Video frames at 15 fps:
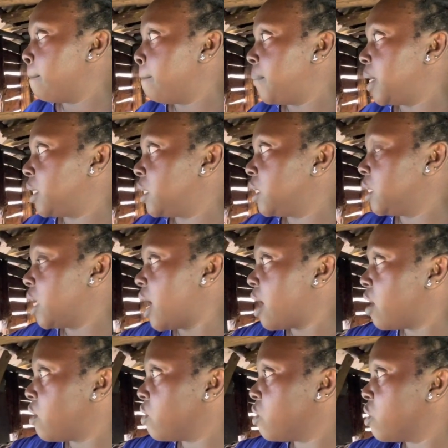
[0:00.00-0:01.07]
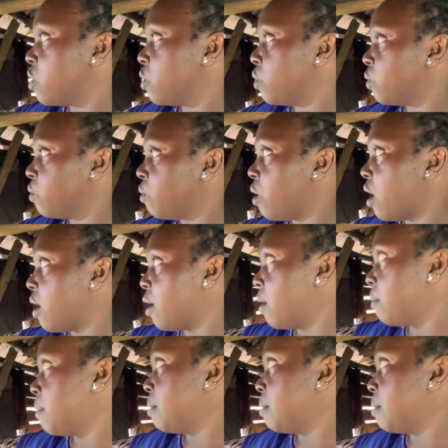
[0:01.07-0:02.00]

but now uh,